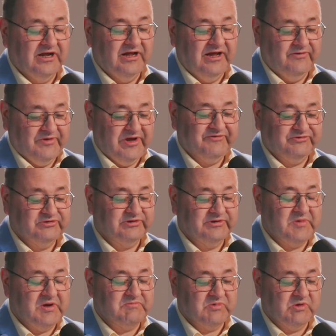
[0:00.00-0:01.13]
we have to
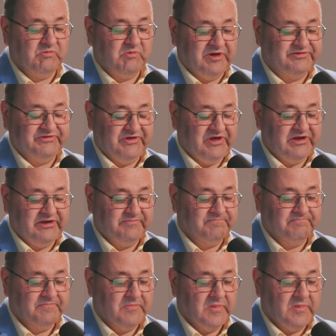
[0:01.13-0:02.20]
remember one thing.